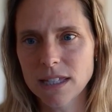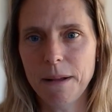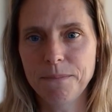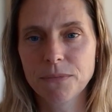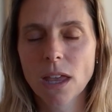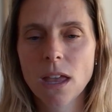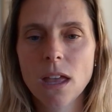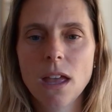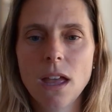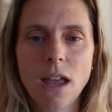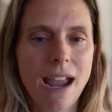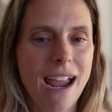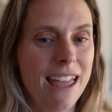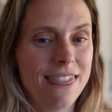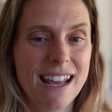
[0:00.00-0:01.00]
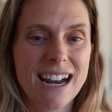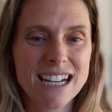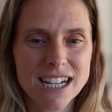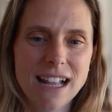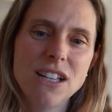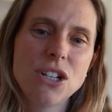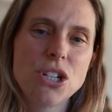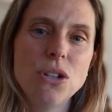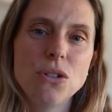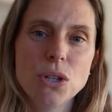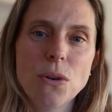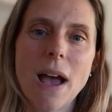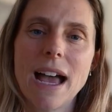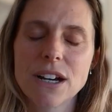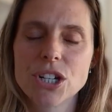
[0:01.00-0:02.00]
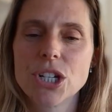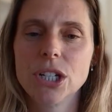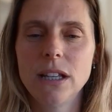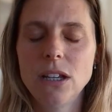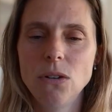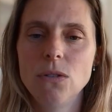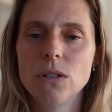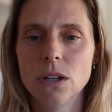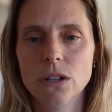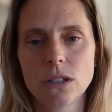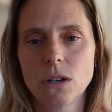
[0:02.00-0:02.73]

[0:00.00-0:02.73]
and then I challenge you to actually use it.